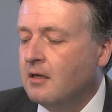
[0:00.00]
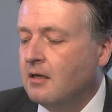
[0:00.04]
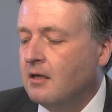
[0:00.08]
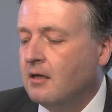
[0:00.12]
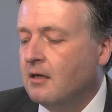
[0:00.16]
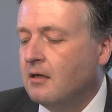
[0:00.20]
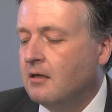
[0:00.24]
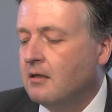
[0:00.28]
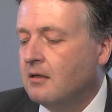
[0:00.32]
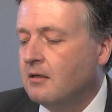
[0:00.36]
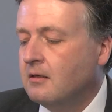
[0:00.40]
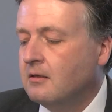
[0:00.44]

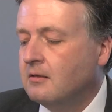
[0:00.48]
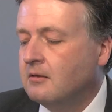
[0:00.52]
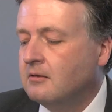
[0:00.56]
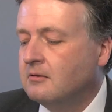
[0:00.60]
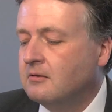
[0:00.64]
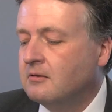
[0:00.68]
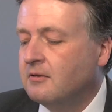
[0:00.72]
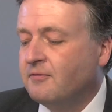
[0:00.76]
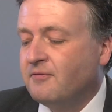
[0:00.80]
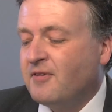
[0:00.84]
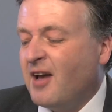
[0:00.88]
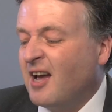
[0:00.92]

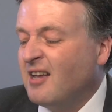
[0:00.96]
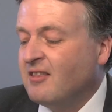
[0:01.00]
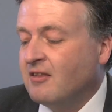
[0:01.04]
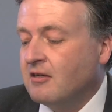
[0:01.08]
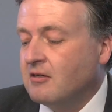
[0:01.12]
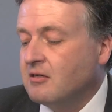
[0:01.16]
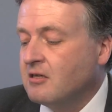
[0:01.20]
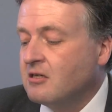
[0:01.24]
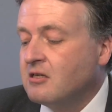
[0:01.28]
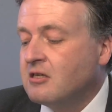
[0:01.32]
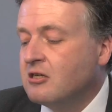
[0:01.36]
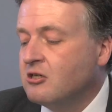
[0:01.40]
Uh, the fact
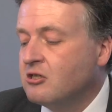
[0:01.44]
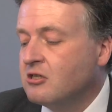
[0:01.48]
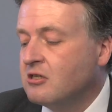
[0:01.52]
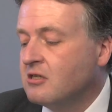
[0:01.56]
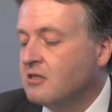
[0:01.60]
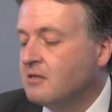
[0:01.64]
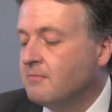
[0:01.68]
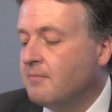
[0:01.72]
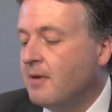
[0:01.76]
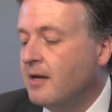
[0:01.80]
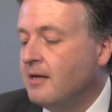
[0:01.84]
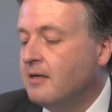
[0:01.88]
that
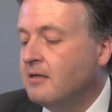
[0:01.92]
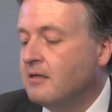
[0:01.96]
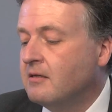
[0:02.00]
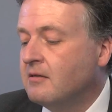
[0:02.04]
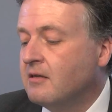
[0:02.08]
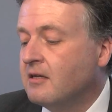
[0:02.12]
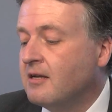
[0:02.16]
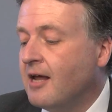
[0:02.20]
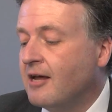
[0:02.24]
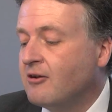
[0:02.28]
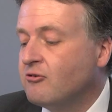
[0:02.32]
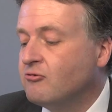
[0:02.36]
decisions are made
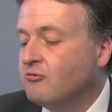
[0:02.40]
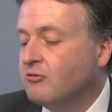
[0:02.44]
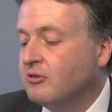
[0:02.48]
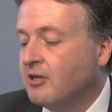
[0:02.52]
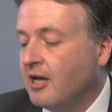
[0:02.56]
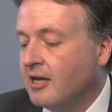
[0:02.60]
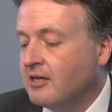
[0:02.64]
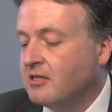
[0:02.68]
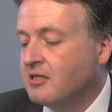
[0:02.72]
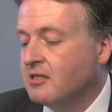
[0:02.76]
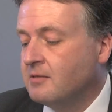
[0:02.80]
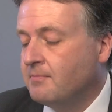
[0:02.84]
in the natural
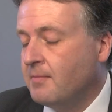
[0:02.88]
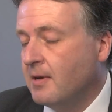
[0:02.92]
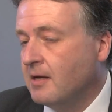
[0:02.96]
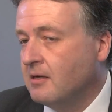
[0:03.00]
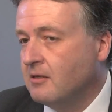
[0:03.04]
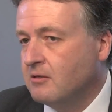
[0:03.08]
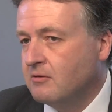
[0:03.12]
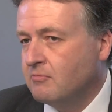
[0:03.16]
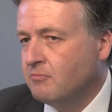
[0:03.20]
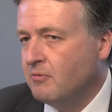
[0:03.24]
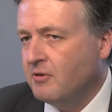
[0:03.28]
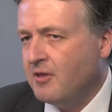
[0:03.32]
gas
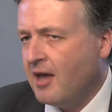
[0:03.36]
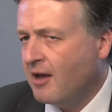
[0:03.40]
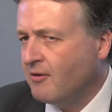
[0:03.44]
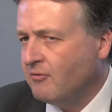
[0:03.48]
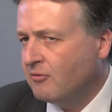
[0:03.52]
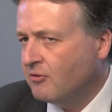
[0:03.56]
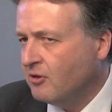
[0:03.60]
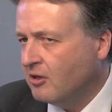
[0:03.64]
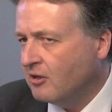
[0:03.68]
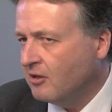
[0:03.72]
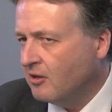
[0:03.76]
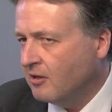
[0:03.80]
space
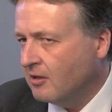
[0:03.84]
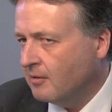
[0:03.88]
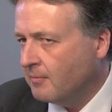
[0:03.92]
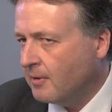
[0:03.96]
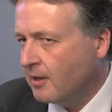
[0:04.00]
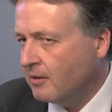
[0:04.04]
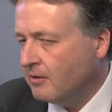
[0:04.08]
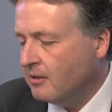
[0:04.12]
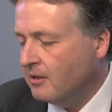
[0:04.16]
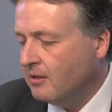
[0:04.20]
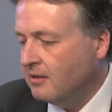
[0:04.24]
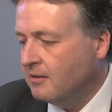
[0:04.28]
without thinking
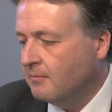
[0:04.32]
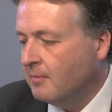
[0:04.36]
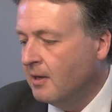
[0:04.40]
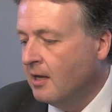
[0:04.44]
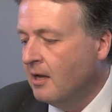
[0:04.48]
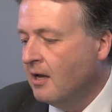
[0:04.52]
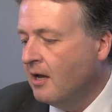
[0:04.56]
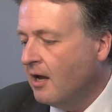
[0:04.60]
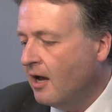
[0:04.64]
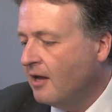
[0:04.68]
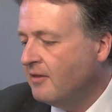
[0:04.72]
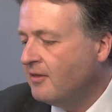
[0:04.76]
about helium.
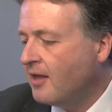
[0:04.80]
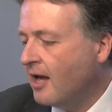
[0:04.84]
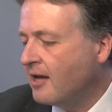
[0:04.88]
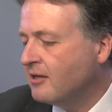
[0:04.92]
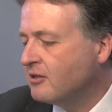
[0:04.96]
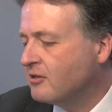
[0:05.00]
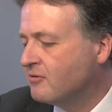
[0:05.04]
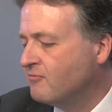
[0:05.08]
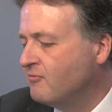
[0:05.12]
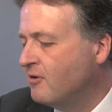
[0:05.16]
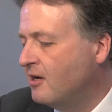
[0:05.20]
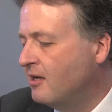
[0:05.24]
And
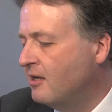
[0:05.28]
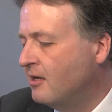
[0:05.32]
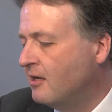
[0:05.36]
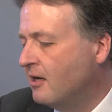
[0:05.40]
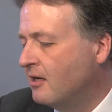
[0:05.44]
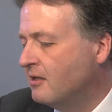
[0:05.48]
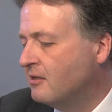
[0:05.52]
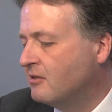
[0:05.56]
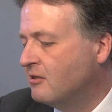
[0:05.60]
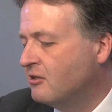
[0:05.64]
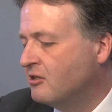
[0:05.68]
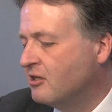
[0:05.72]
that's really,
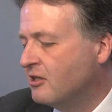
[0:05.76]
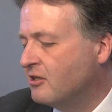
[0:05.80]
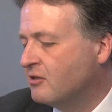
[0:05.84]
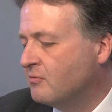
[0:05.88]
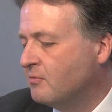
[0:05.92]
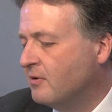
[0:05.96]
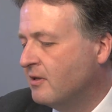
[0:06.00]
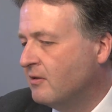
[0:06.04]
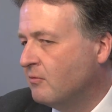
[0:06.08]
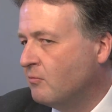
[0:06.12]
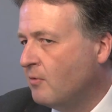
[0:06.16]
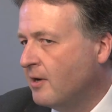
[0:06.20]
I
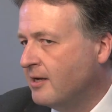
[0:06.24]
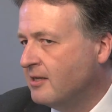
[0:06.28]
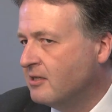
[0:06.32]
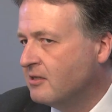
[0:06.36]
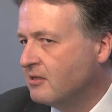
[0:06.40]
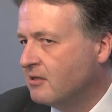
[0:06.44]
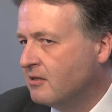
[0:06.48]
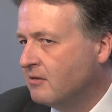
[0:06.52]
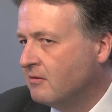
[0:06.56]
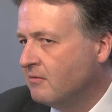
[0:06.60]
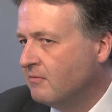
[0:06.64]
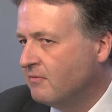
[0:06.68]
suggest, where the
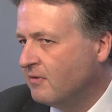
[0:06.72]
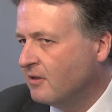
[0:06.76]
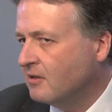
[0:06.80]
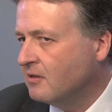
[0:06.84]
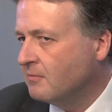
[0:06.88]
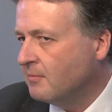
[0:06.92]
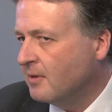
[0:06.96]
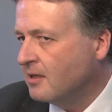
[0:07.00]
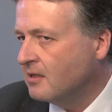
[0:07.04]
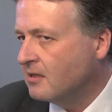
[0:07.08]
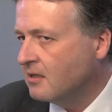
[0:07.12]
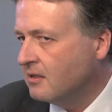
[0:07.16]
waste
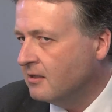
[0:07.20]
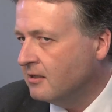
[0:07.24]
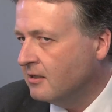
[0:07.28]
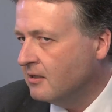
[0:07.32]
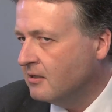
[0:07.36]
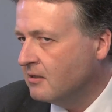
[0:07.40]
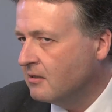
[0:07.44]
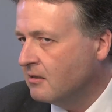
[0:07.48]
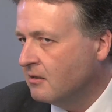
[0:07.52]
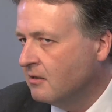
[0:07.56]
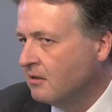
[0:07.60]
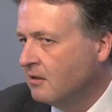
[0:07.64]
fundamentally
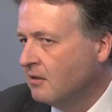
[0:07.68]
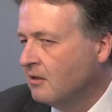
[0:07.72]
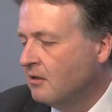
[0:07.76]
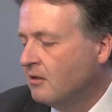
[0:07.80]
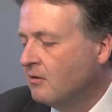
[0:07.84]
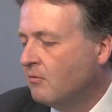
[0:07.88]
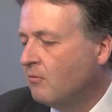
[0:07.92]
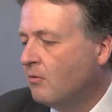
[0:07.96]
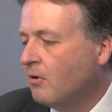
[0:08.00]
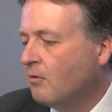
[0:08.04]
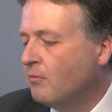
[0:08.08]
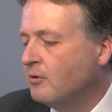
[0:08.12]
is.
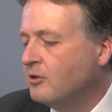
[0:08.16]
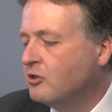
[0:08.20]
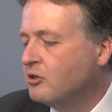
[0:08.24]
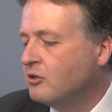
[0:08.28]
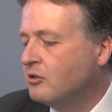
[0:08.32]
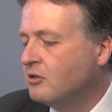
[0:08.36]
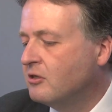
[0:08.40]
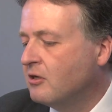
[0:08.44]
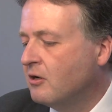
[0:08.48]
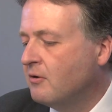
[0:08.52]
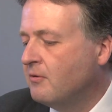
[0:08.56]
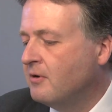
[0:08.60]
What we
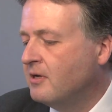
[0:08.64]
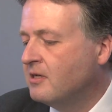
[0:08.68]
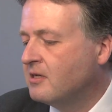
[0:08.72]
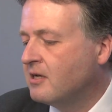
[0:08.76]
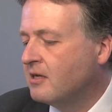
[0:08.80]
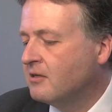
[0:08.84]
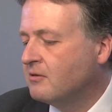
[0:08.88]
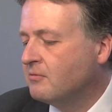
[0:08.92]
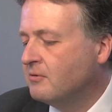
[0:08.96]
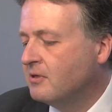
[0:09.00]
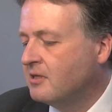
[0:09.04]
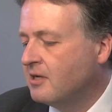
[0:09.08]
should do is,
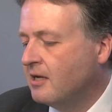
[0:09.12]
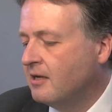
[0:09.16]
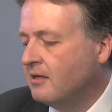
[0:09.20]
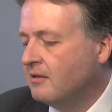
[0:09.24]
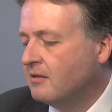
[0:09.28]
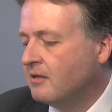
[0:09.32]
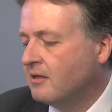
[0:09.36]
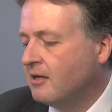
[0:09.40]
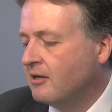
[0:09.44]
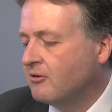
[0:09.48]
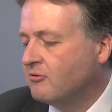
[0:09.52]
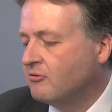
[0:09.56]
as we
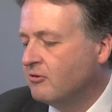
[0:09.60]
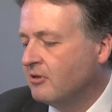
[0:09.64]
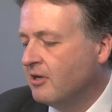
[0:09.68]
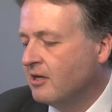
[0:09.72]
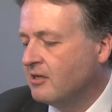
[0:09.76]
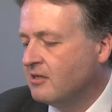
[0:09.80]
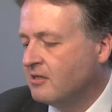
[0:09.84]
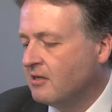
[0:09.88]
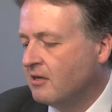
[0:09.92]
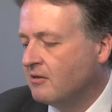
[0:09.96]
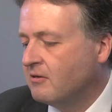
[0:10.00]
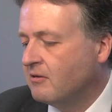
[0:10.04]
take the natural
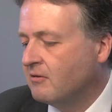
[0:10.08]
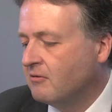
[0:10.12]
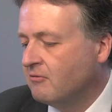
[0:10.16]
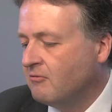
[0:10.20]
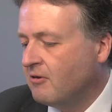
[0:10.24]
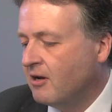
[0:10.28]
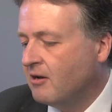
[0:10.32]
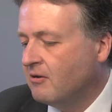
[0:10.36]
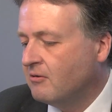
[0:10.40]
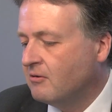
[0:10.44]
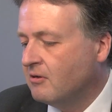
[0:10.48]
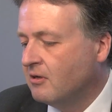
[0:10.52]
gas out of the
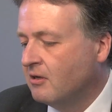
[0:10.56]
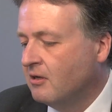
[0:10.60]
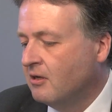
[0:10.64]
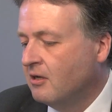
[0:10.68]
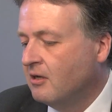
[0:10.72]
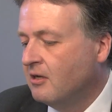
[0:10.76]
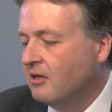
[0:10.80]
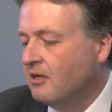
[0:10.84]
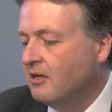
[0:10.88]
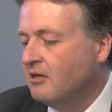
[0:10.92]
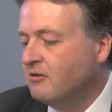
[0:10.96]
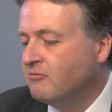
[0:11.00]
ground,
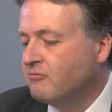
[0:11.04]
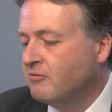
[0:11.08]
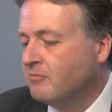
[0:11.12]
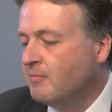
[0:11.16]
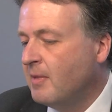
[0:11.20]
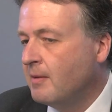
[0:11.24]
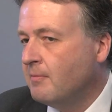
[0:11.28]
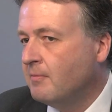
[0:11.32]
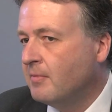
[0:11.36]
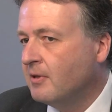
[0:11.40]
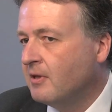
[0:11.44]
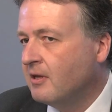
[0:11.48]
is
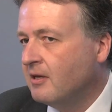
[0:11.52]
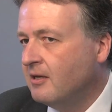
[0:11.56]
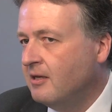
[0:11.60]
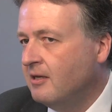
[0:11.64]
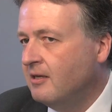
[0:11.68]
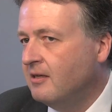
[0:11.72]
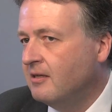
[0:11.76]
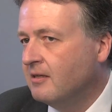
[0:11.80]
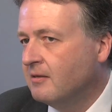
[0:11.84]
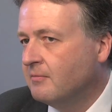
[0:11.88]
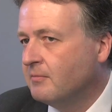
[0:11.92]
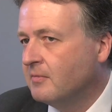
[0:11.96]
remember the
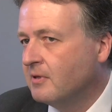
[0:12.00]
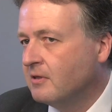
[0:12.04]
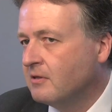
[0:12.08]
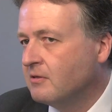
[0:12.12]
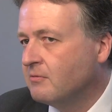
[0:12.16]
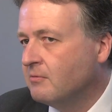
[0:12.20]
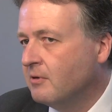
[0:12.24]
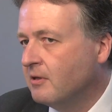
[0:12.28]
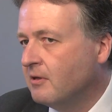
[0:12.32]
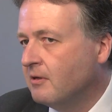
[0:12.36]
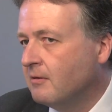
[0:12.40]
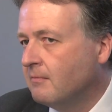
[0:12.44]
helium
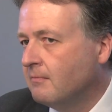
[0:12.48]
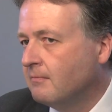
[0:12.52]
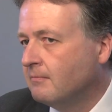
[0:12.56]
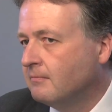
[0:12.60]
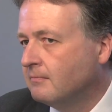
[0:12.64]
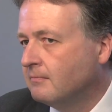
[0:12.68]
that's with it.